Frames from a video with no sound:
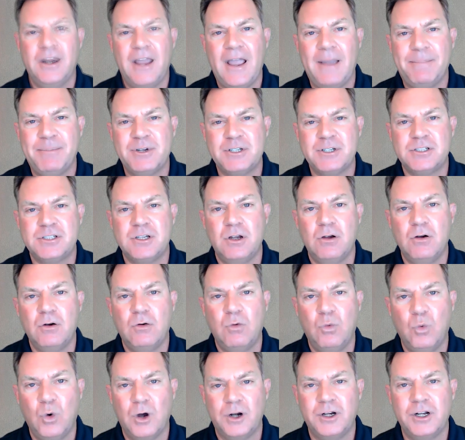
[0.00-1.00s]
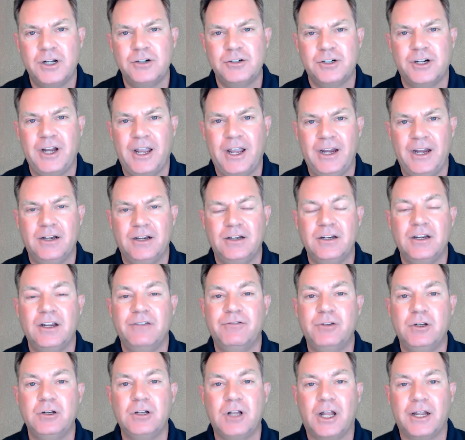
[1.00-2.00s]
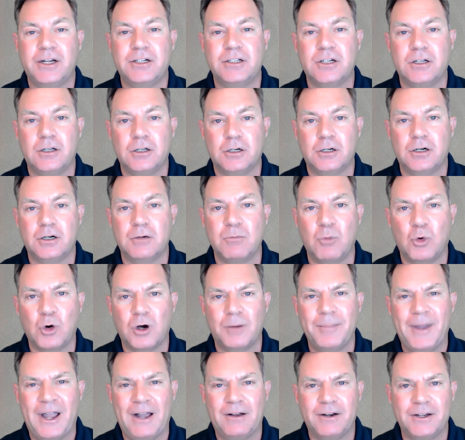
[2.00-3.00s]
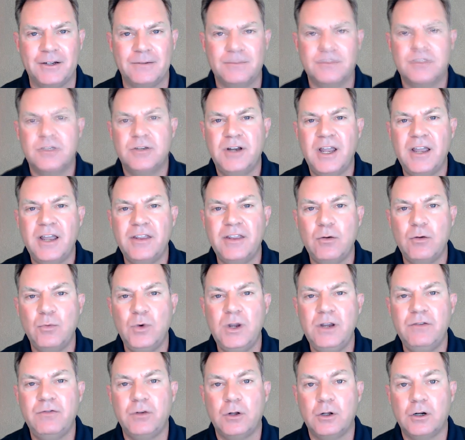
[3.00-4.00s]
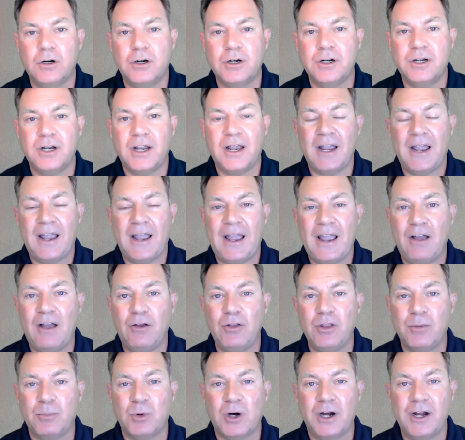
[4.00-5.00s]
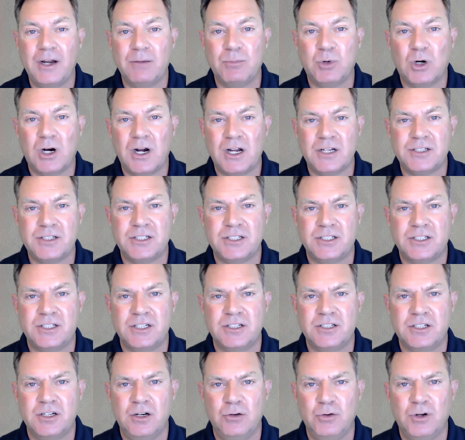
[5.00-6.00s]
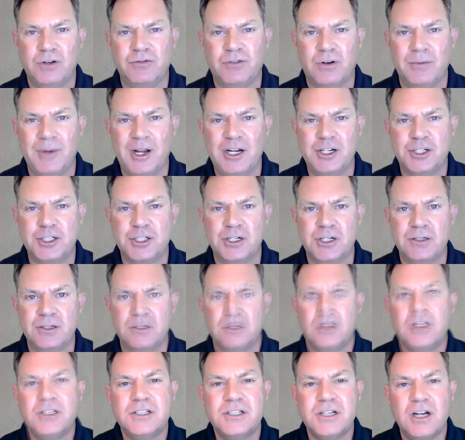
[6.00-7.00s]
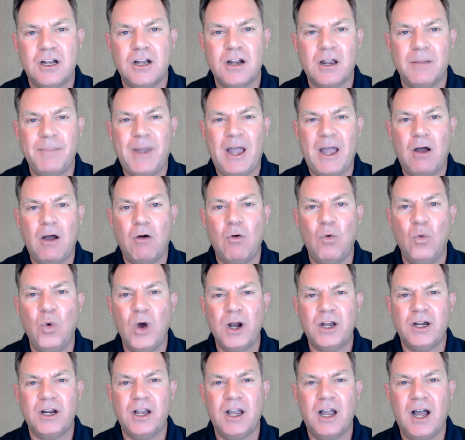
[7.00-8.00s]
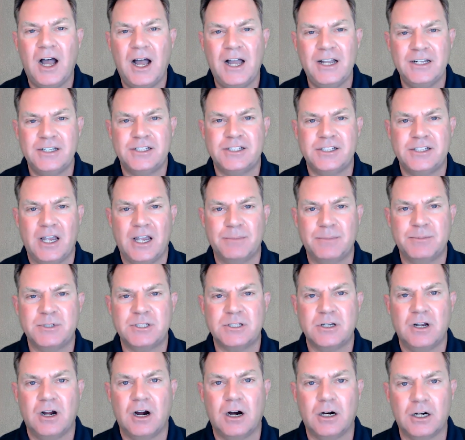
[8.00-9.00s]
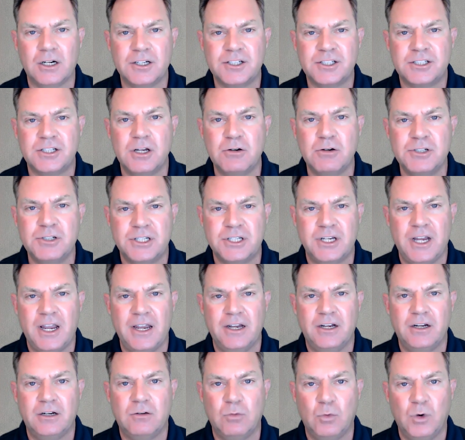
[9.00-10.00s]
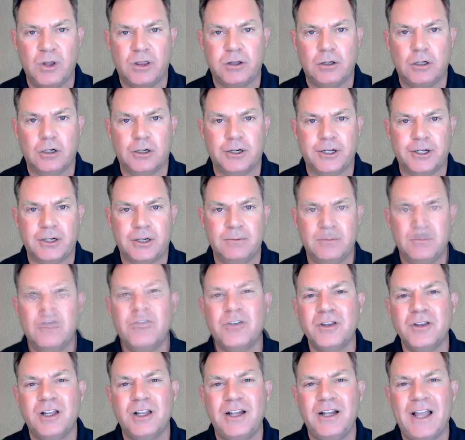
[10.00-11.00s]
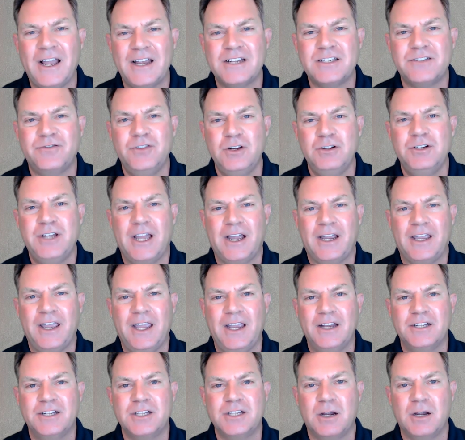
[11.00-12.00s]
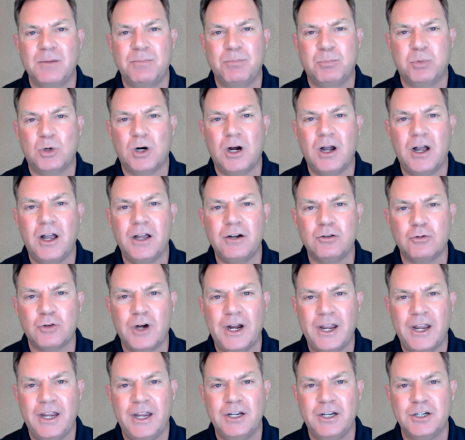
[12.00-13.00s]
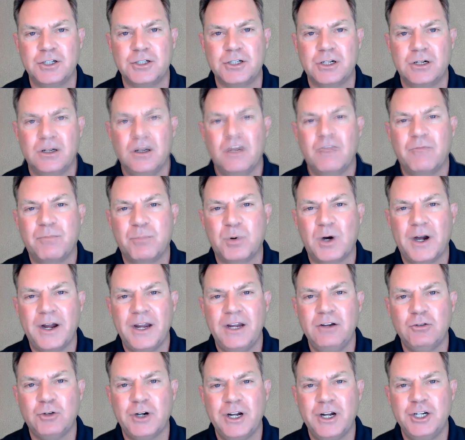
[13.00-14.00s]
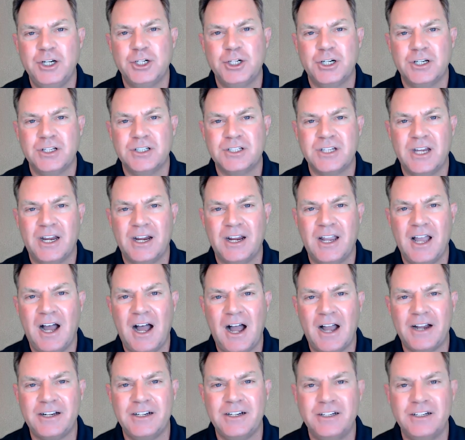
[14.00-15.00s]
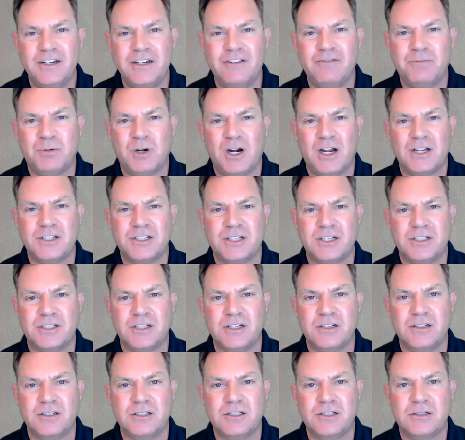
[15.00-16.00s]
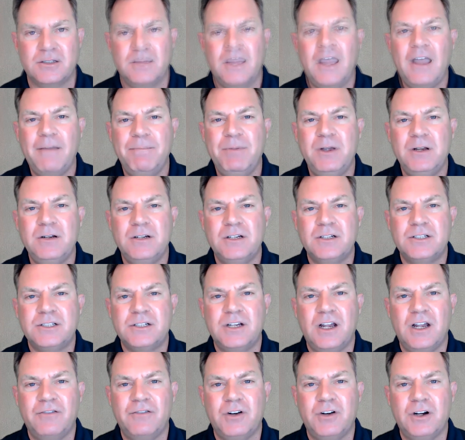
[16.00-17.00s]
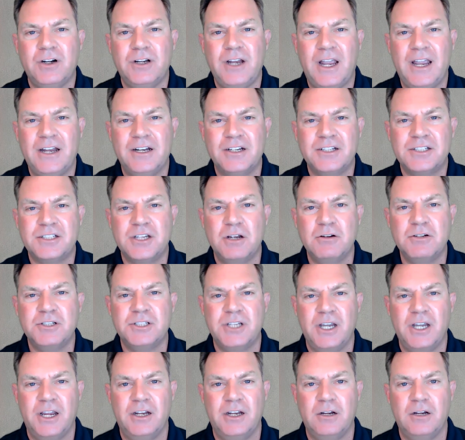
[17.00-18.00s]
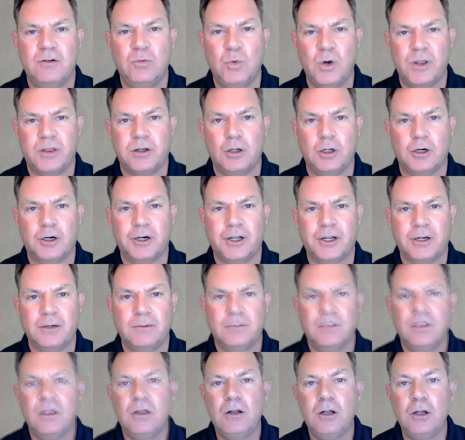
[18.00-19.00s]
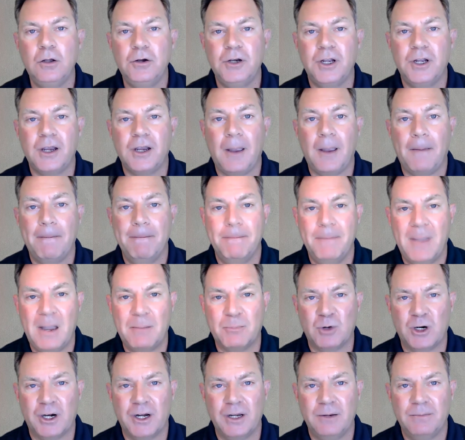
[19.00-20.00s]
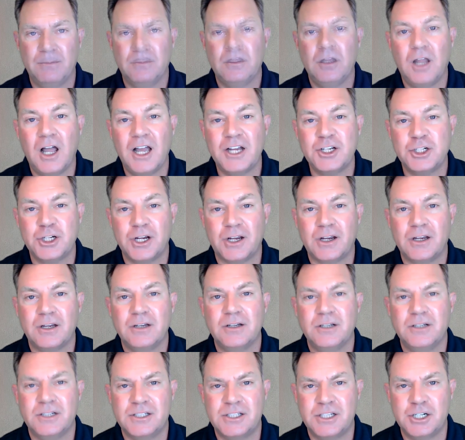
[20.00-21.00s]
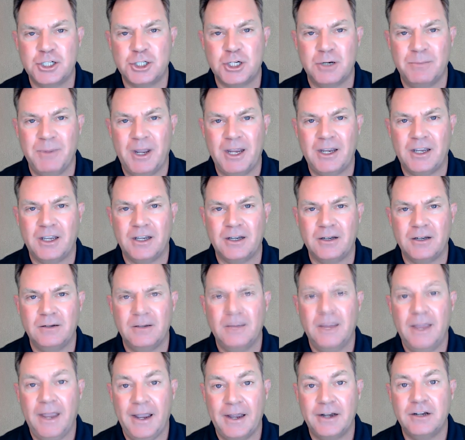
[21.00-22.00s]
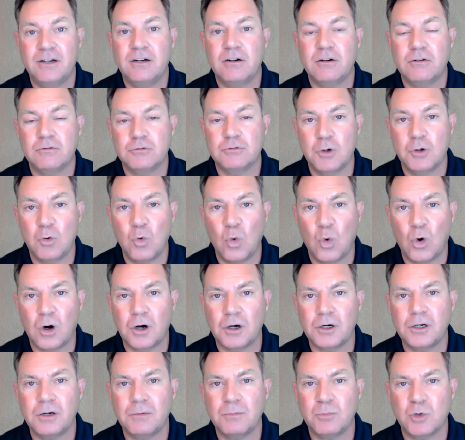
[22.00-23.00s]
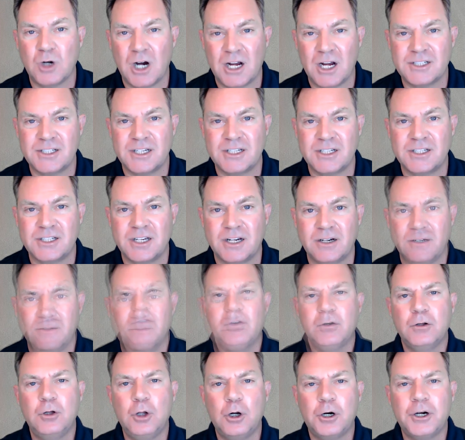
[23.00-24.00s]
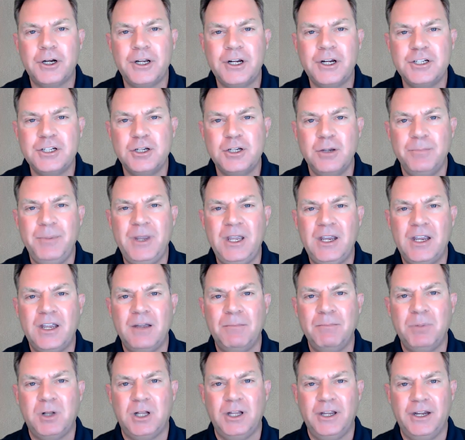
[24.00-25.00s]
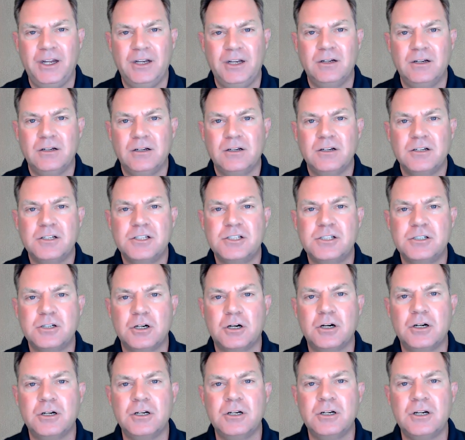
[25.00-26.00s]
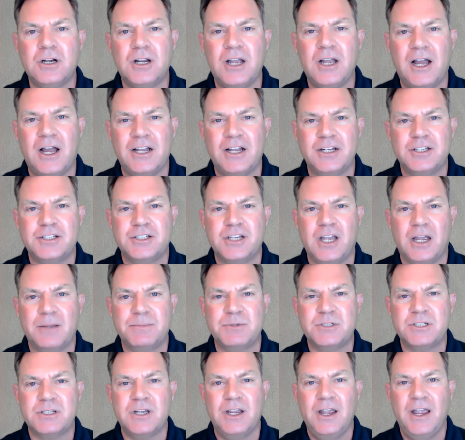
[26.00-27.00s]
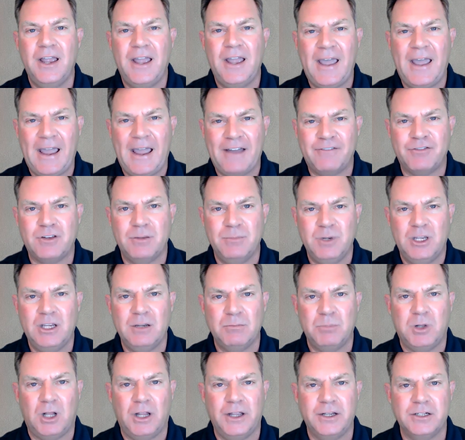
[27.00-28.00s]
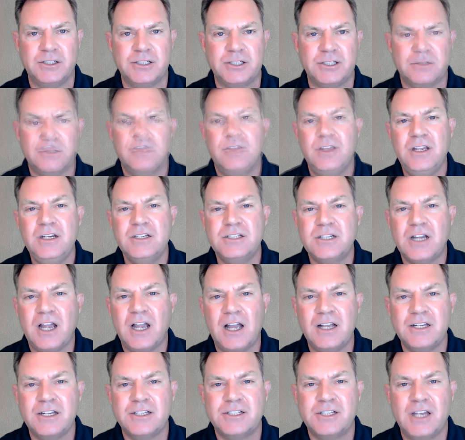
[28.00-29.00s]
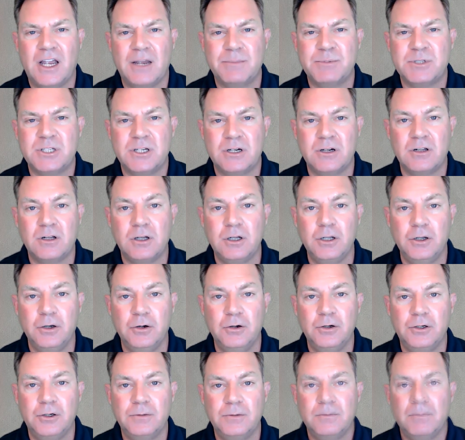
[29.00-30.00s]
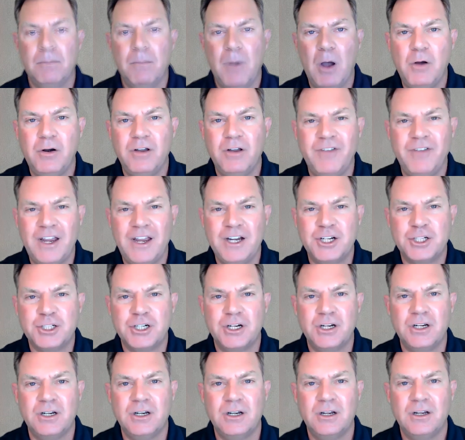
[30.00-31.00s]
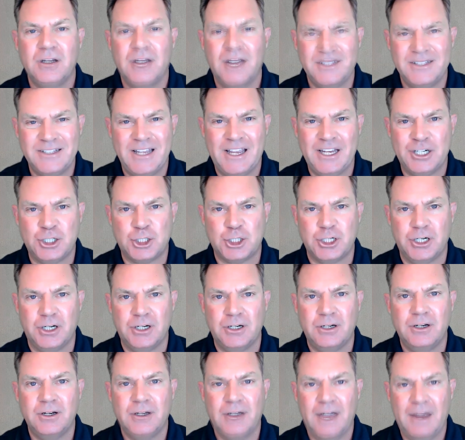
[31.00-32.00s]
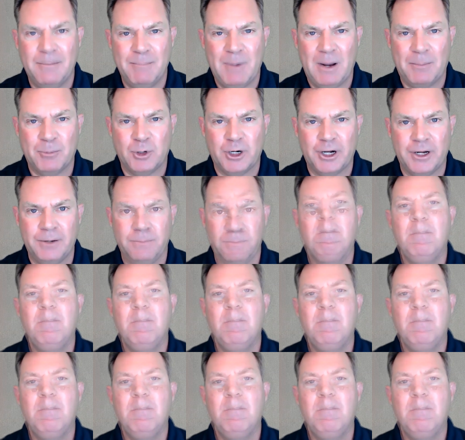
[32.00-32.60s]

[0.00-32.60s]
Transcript: in episode 108, if you'd like to learn more about it. So now that we've learned how the brain processes new information, let's talk about what concepts are associated with learning. Over the last few decades, a broad range of brain regions and cognitive processes have been discovered and associated with learning, including memory, logic, decision-making, and reward processing. For learning to be complete, certain concepts have to be in place. These concepts include motivation, attention, and memory.